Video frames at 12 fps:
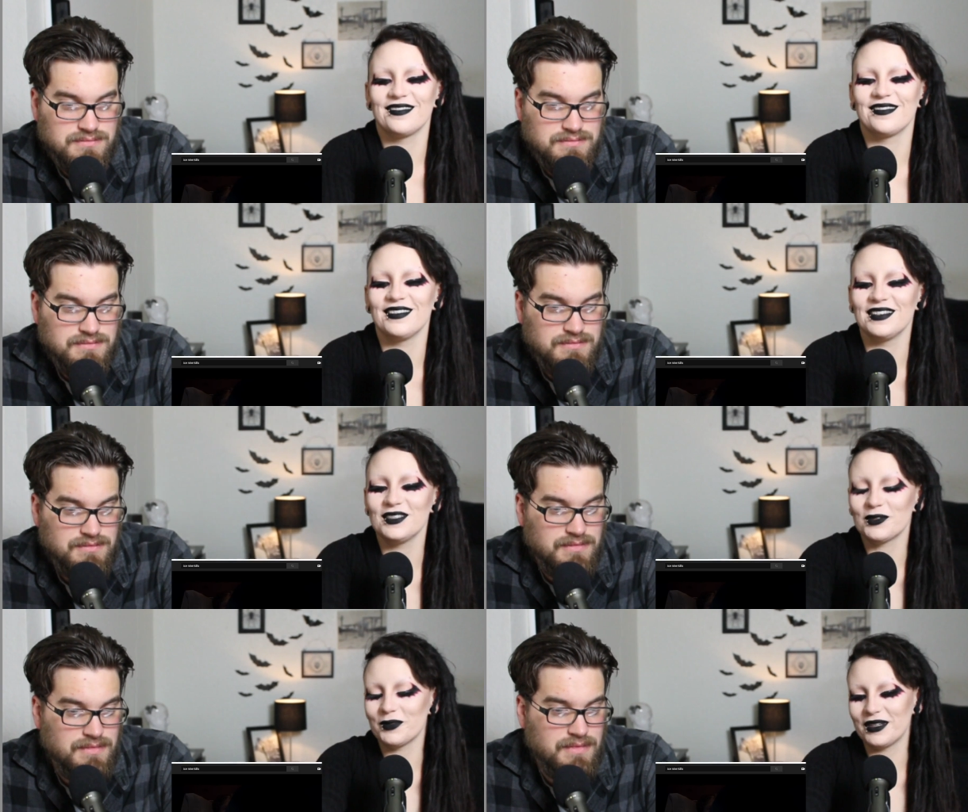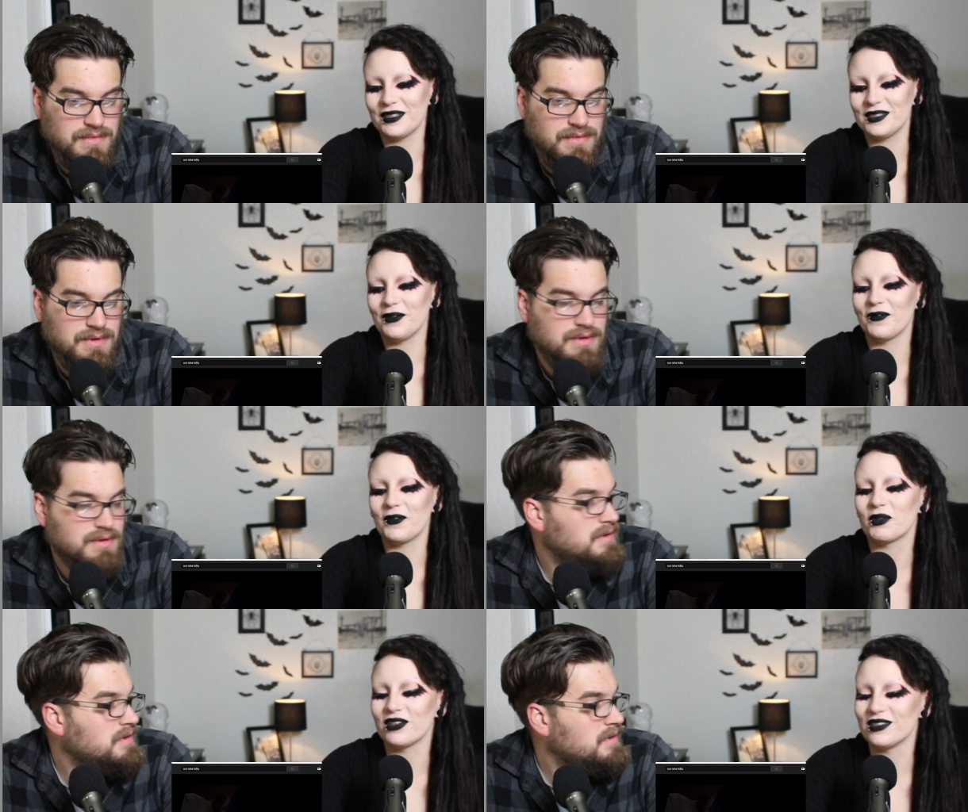Speaker 1: This reminds me of The
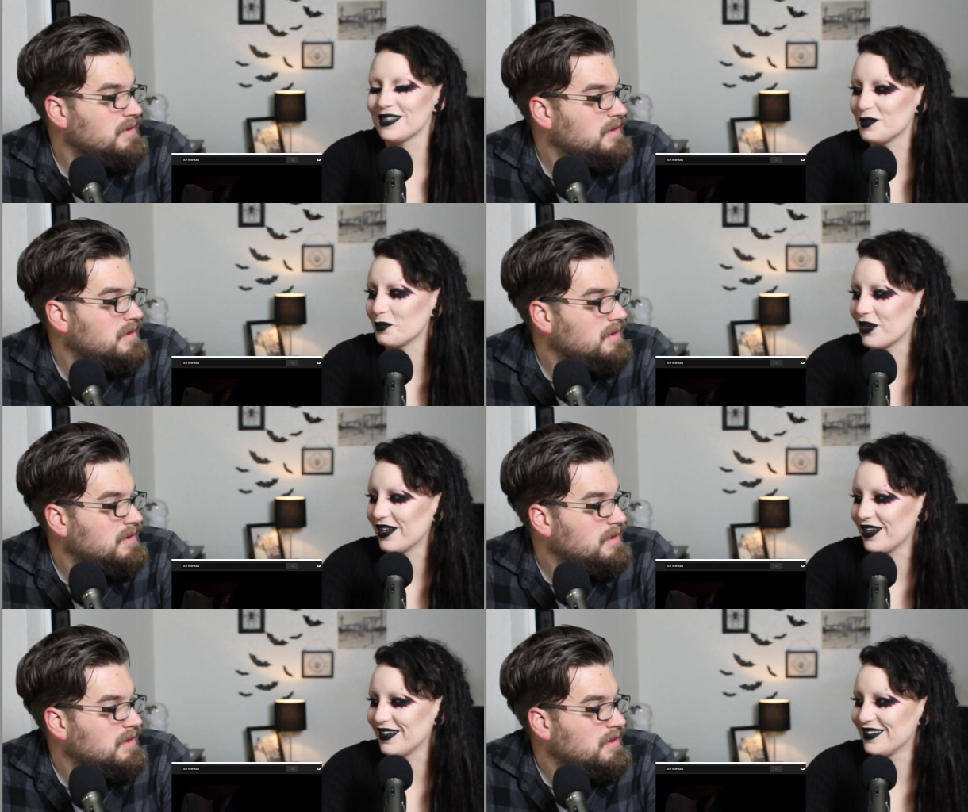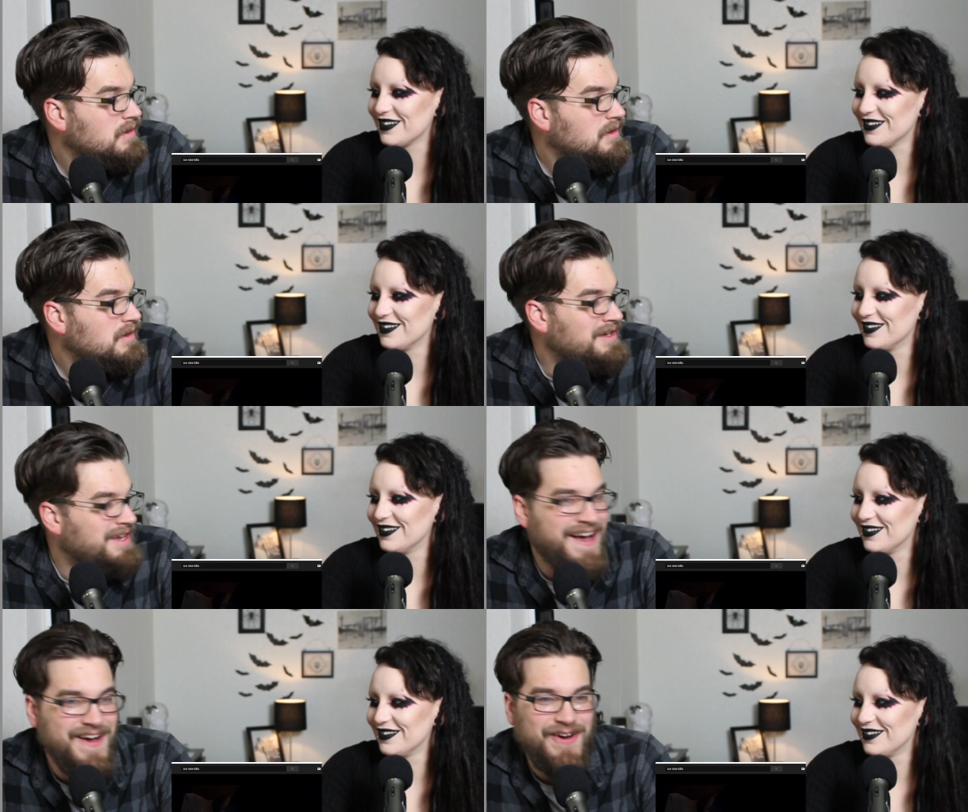Princess Bride.
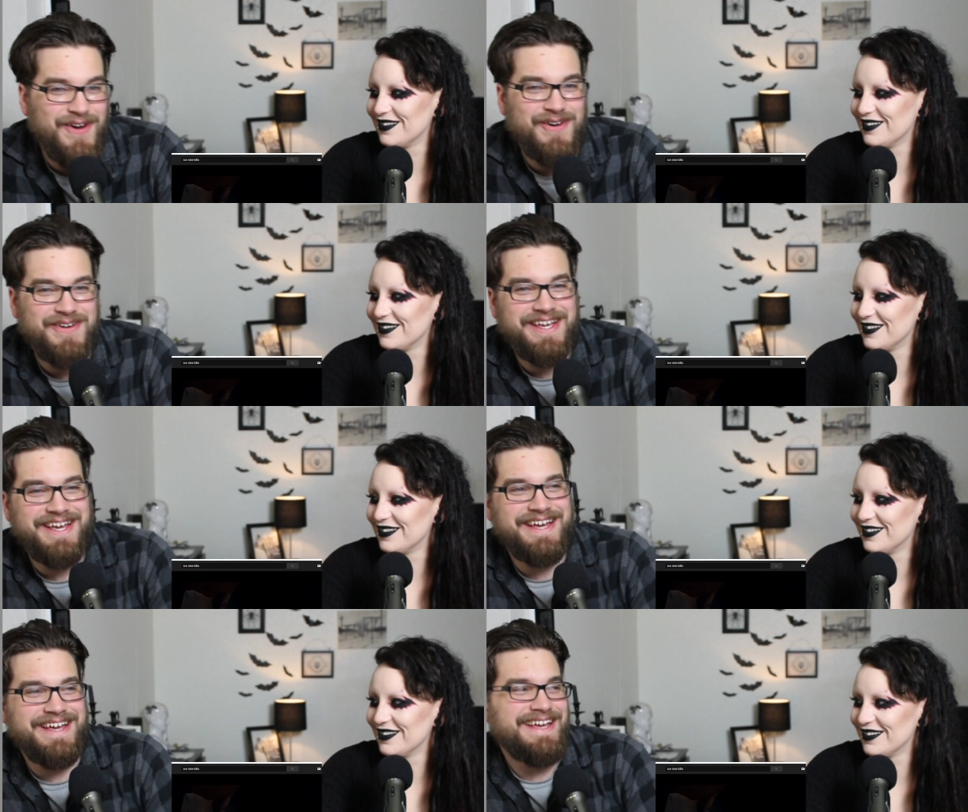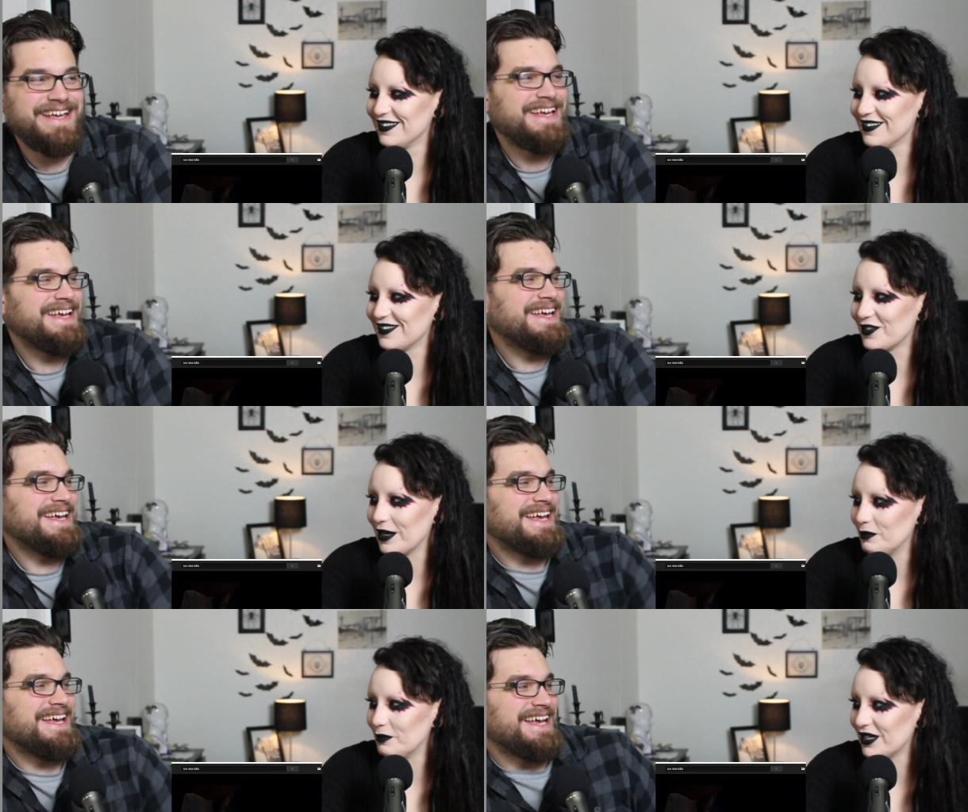Oh yeah.
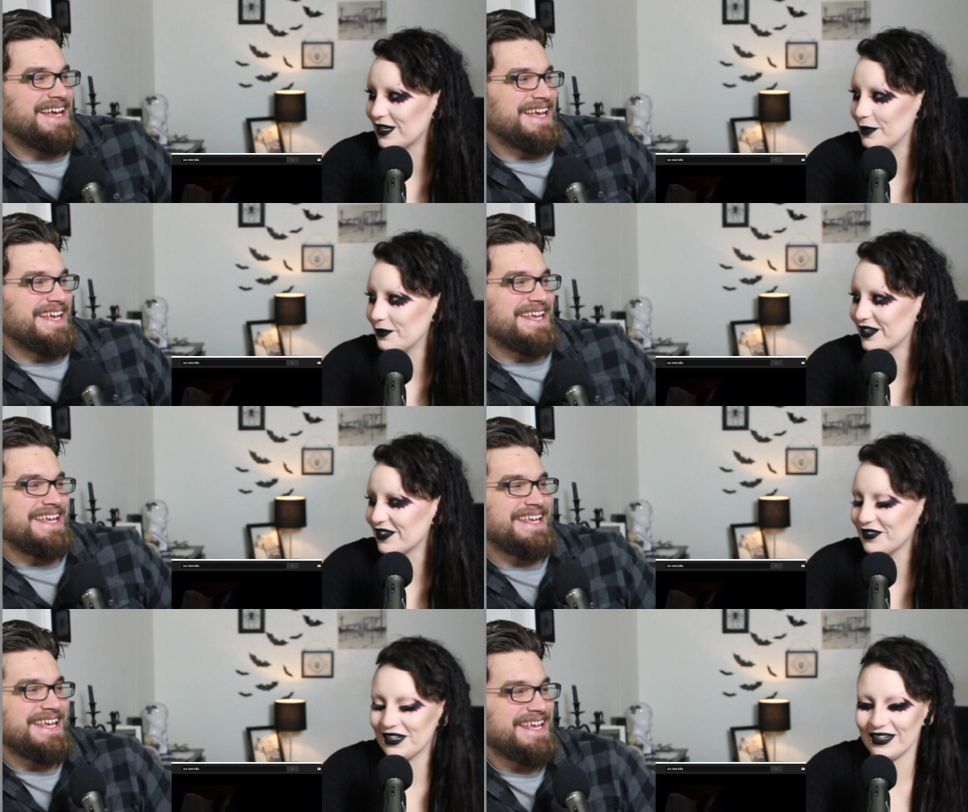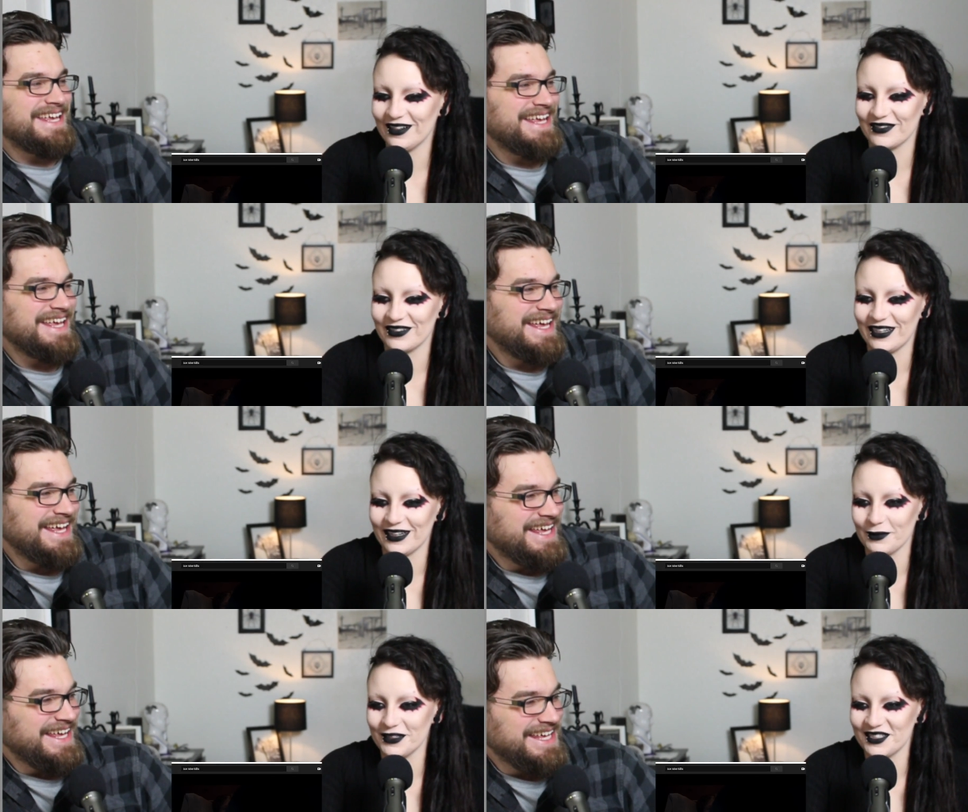Grandpa coming over and reading
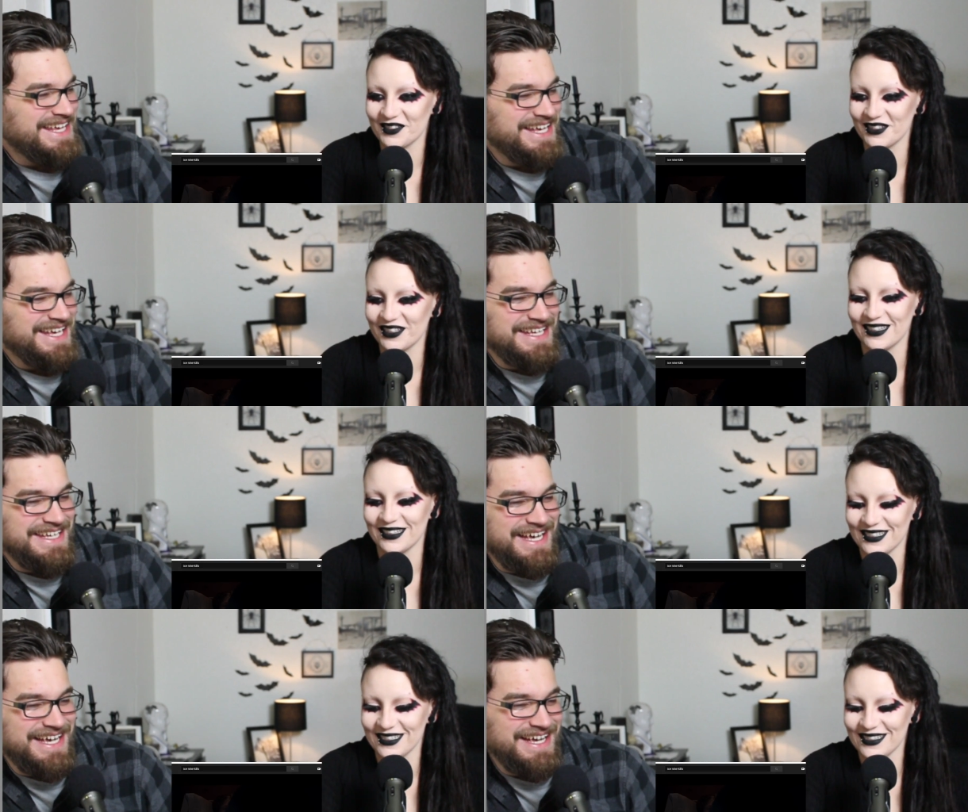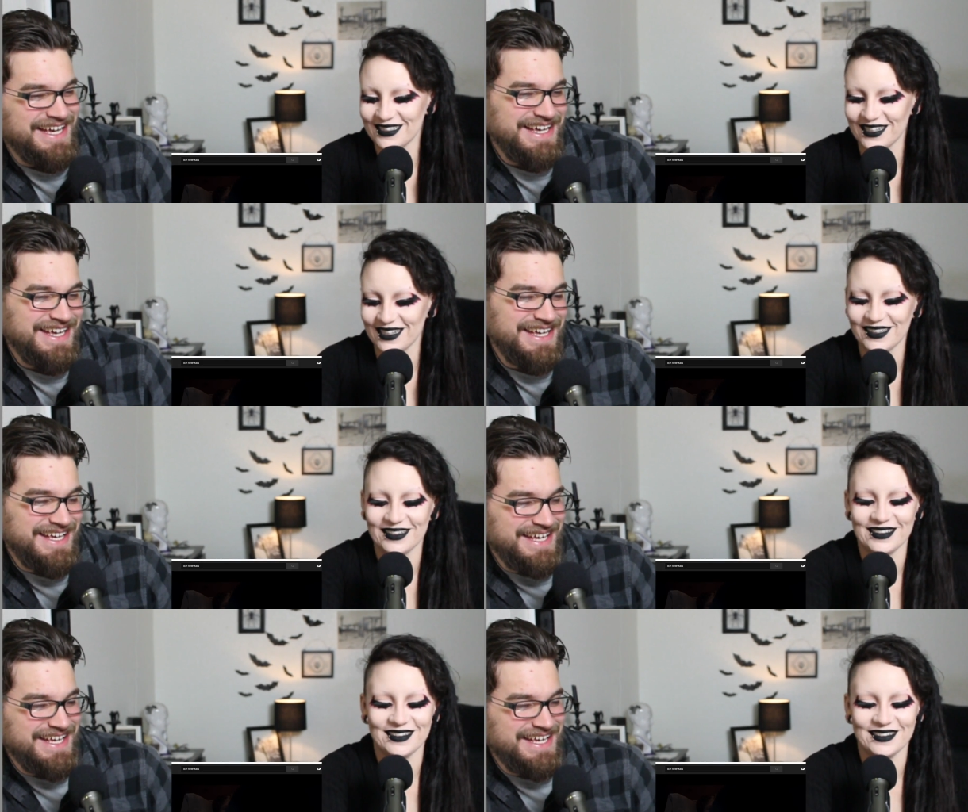him a story because yeah. he's sick.